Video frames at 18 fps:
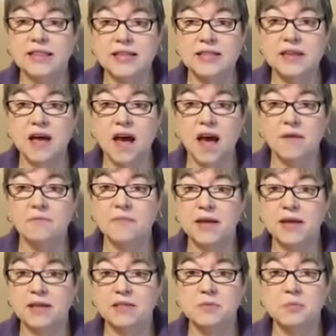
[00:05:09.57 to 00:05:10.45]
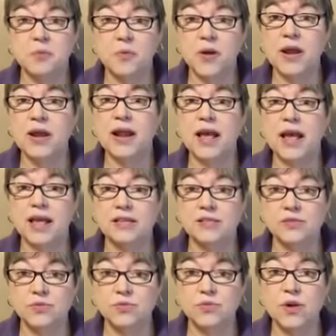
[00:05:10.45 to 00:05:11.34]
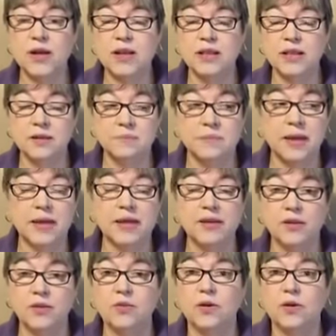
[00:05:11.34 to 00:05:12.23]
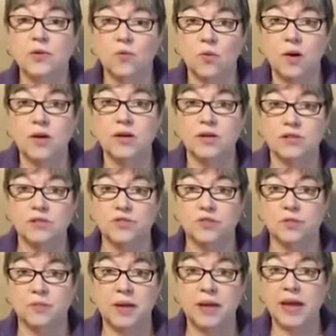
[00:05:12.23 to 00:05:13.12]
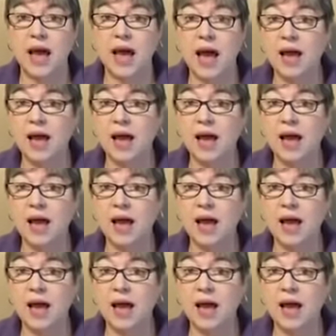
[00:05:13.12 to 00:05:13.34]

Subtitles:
This Hot Mount Sprint has really been doing wonders for me.